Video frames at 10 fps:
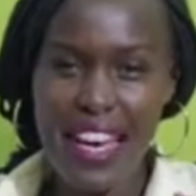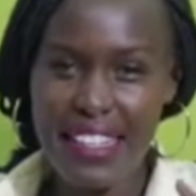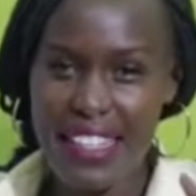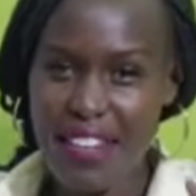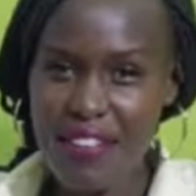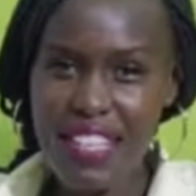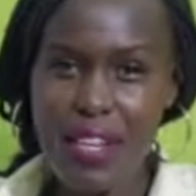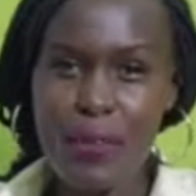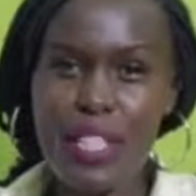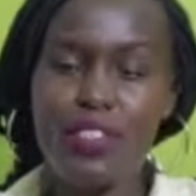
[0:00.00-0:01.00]
And every other
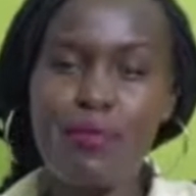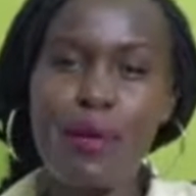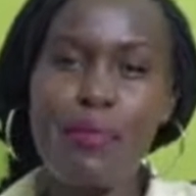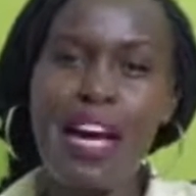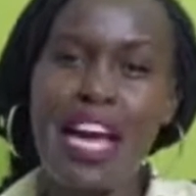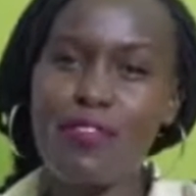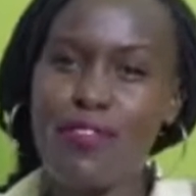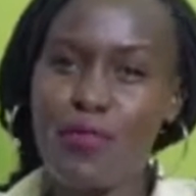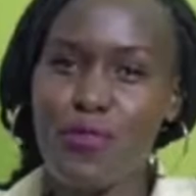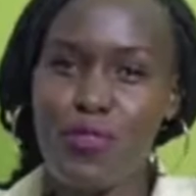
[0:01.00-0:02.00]
week, remember, I have
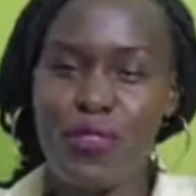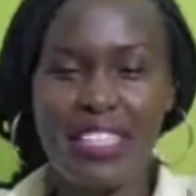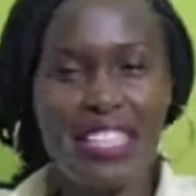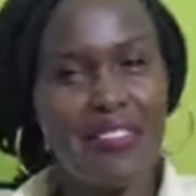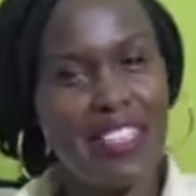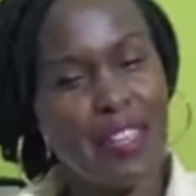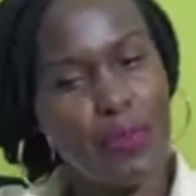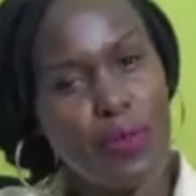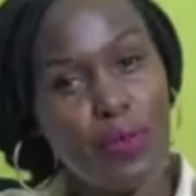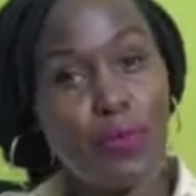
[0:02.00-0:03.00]
told you that every other
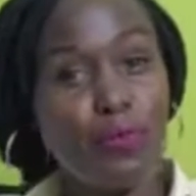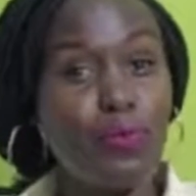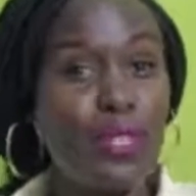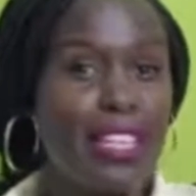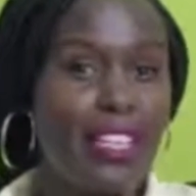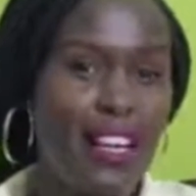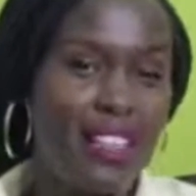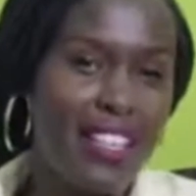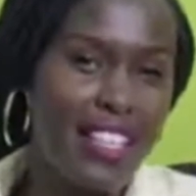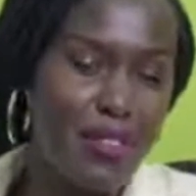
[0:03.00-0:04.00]
week we will bring
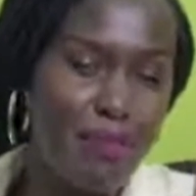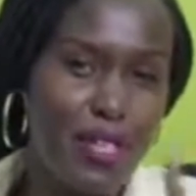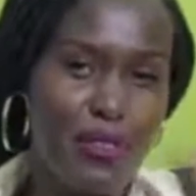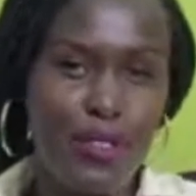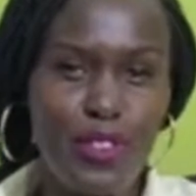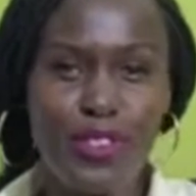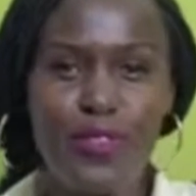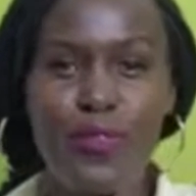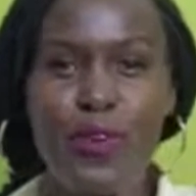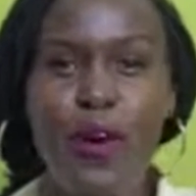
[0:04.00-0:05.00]
an expert on the
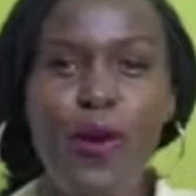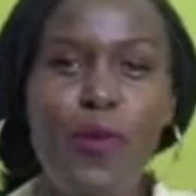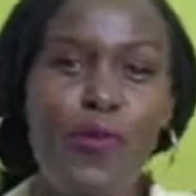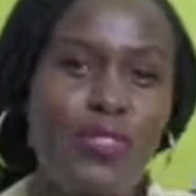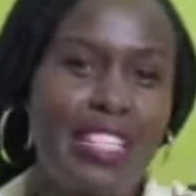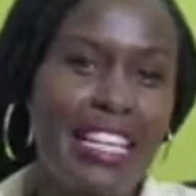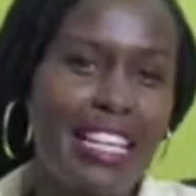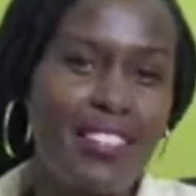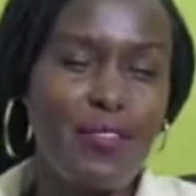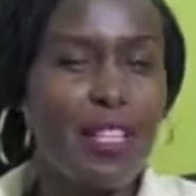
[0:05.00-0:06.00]
show who will tell
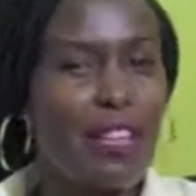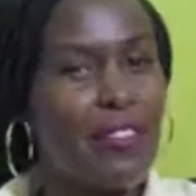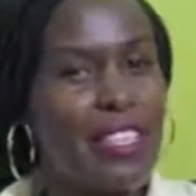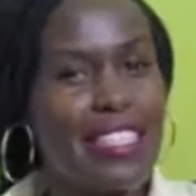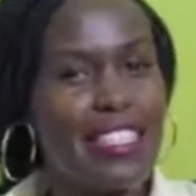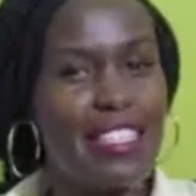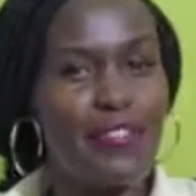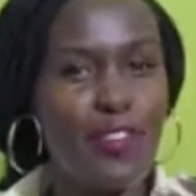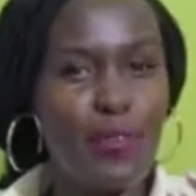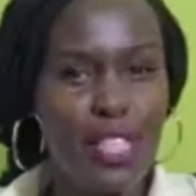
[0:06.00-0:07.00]
us, who will give us a
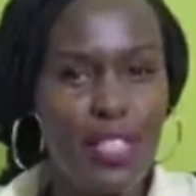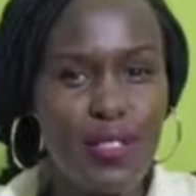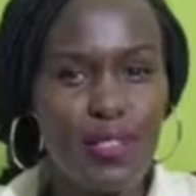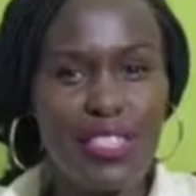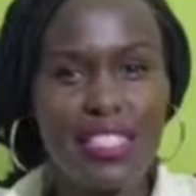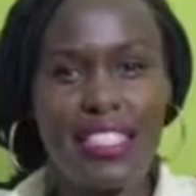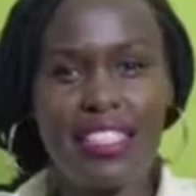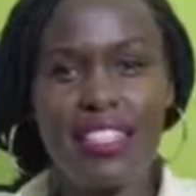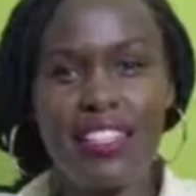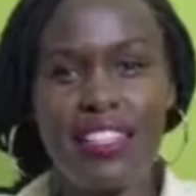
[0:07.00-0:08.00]
few lessons
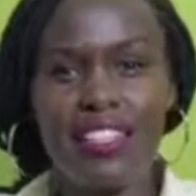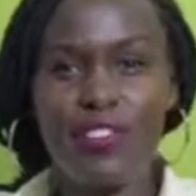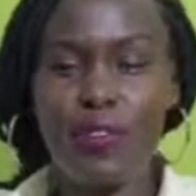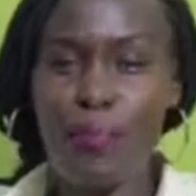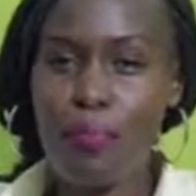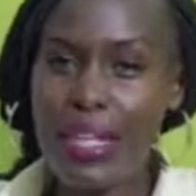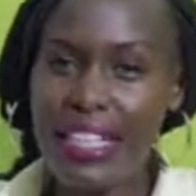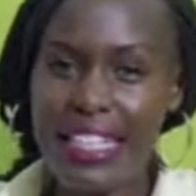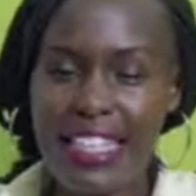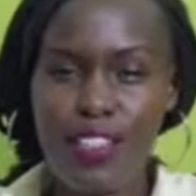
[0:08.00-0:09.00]
and a
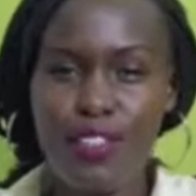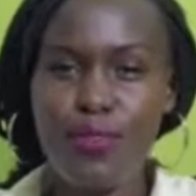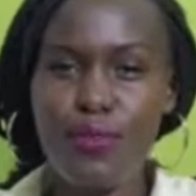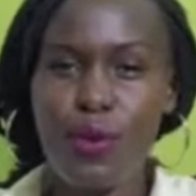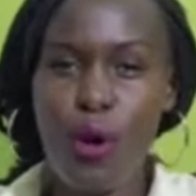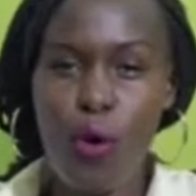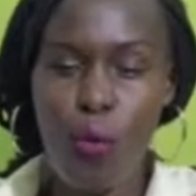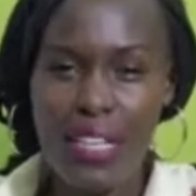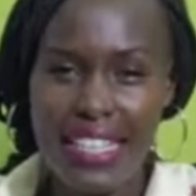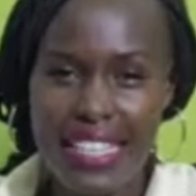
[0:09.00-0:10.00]
peek into
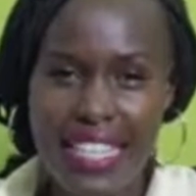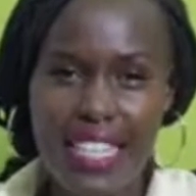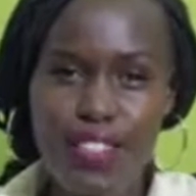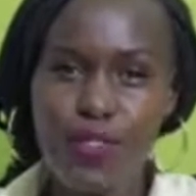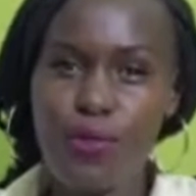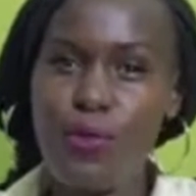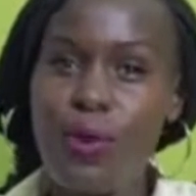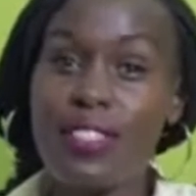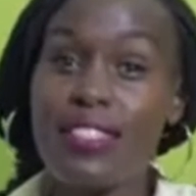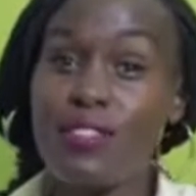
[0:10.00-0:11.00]
what it takes to
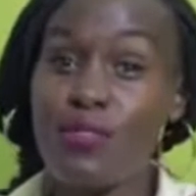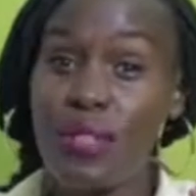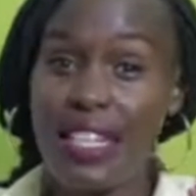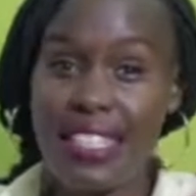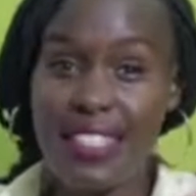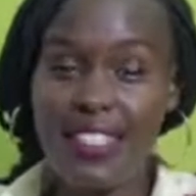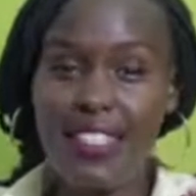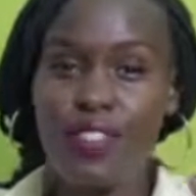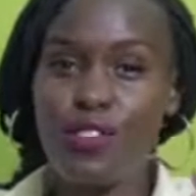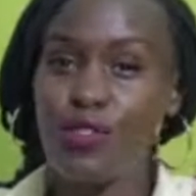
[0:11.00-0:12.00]
get
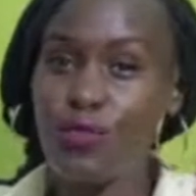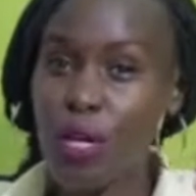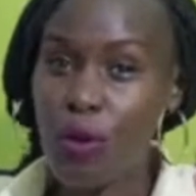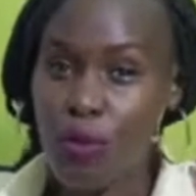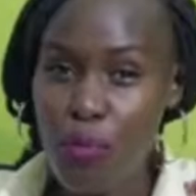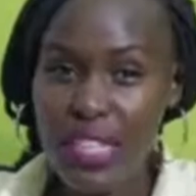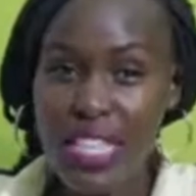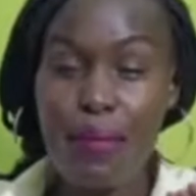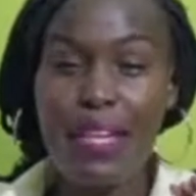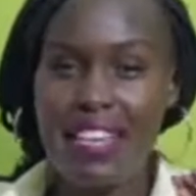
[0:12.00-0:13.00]
to a
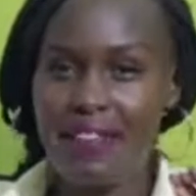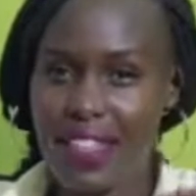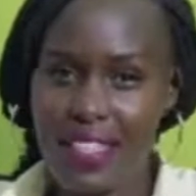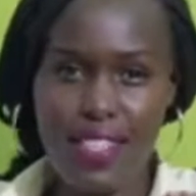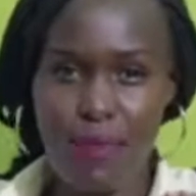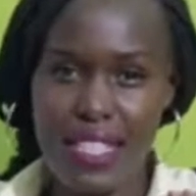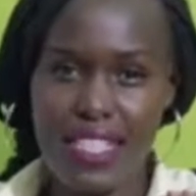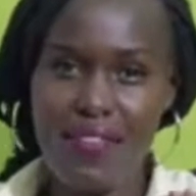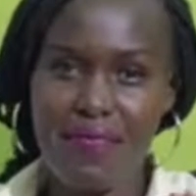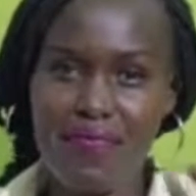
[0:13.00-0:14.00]
condominium investment.